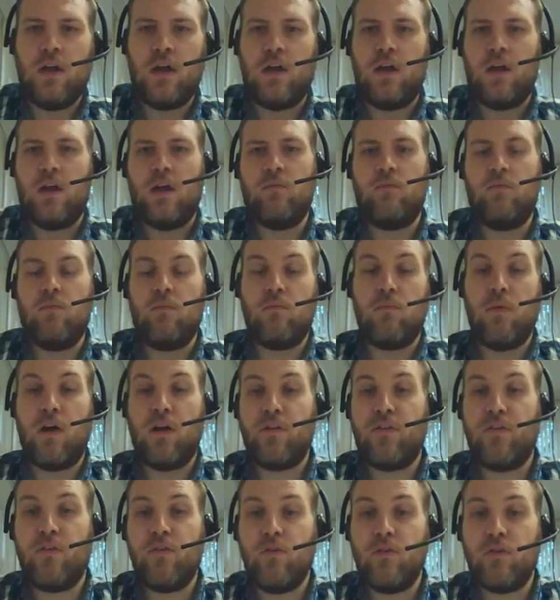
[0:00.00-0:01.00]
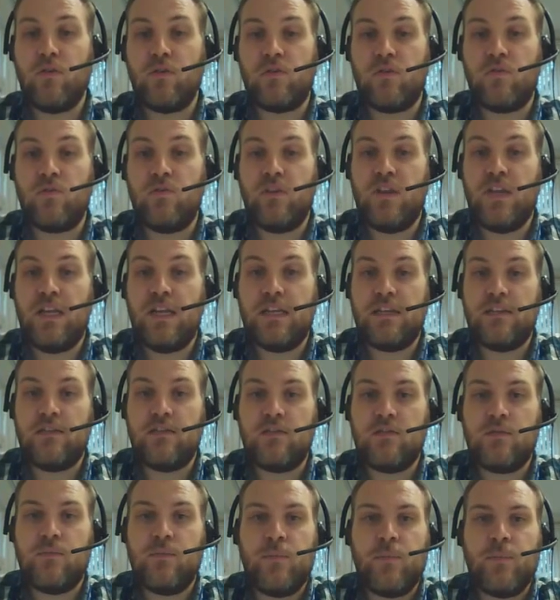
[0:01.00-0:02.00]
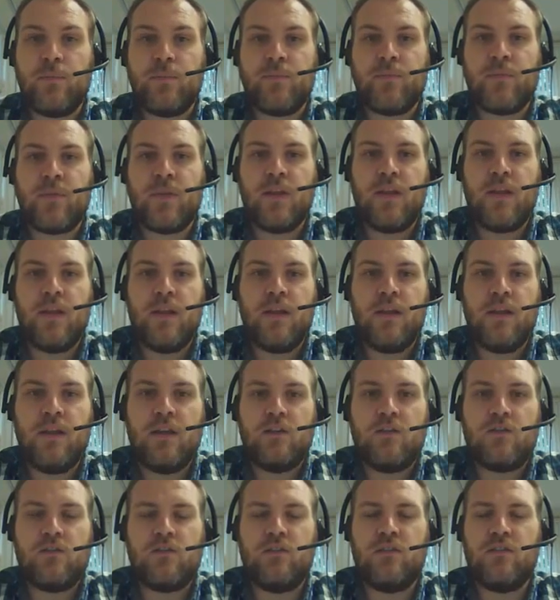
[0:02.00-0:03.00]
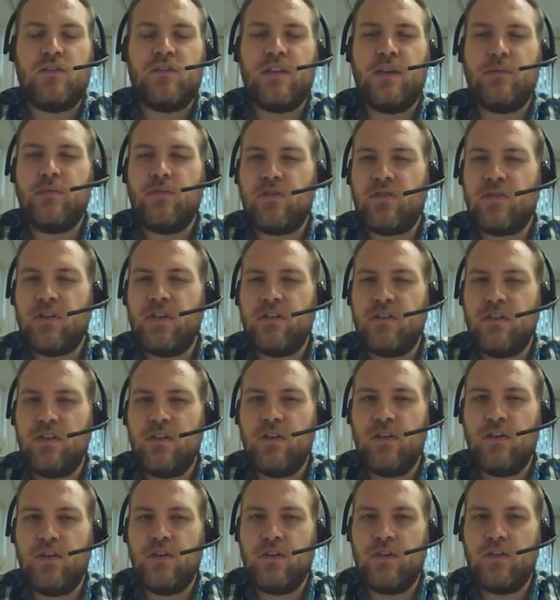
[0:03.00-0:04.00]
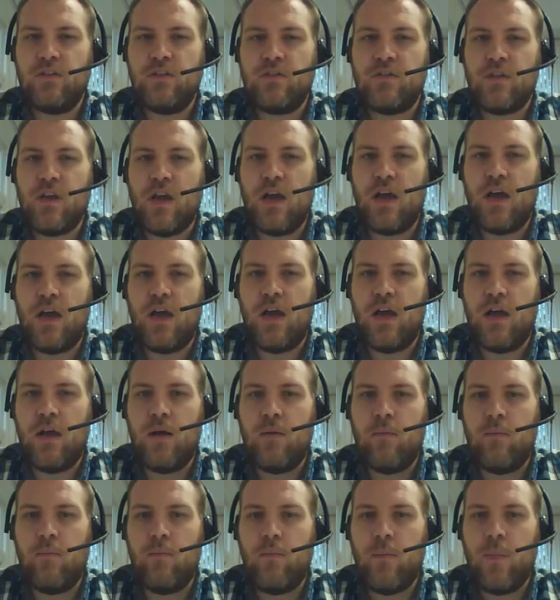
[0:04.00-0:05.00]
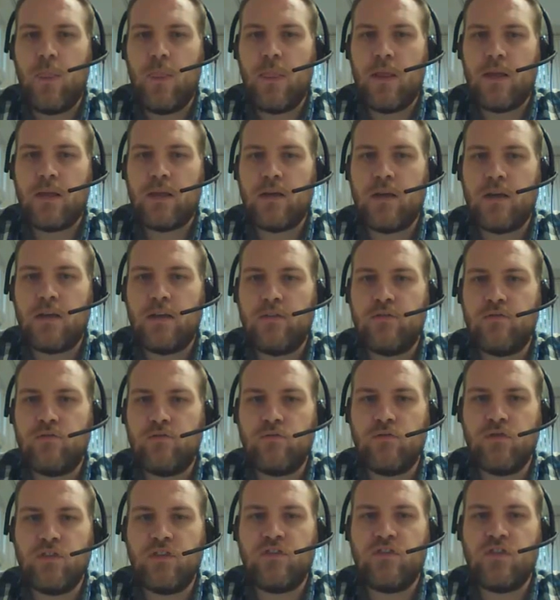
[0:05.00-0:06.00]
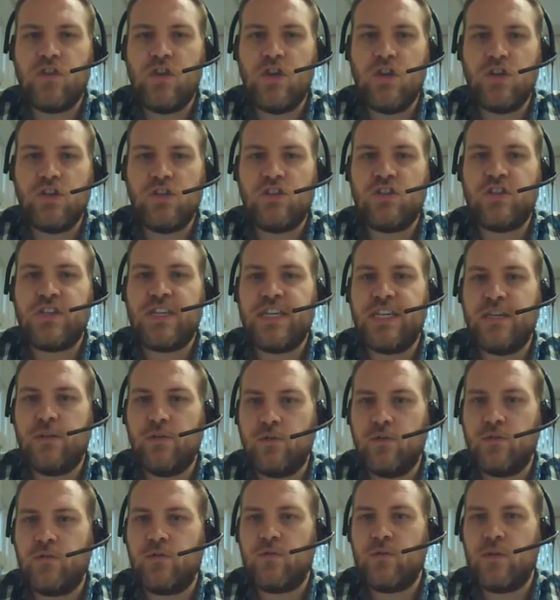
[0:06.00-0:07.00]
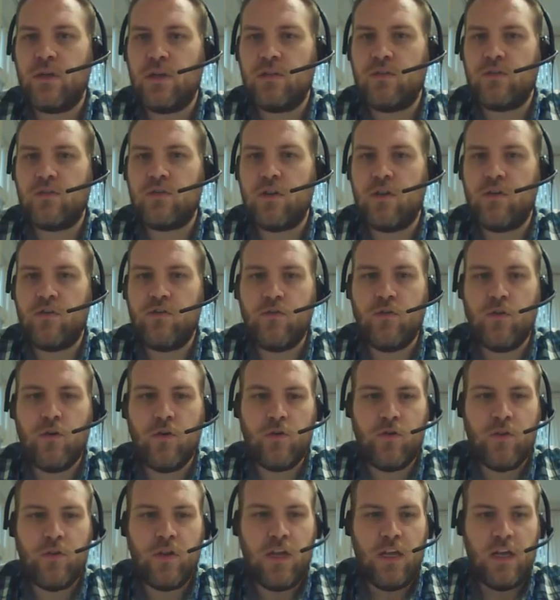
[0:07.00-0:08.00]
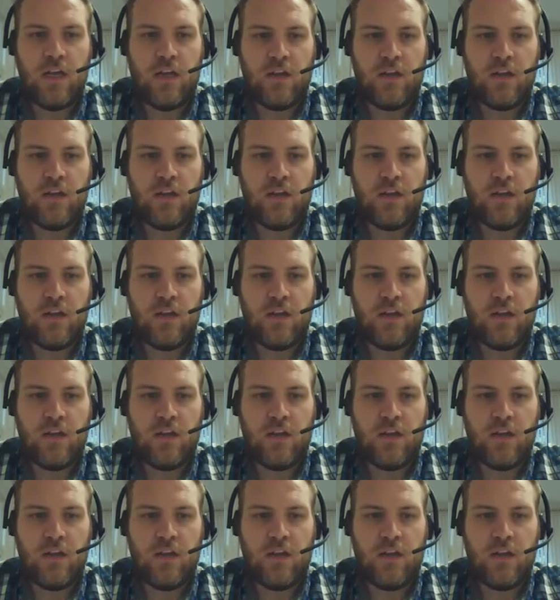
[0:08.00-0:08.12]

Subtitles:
my thoughts and feelings. So it's demonstrating learners kind of research skills and so forth.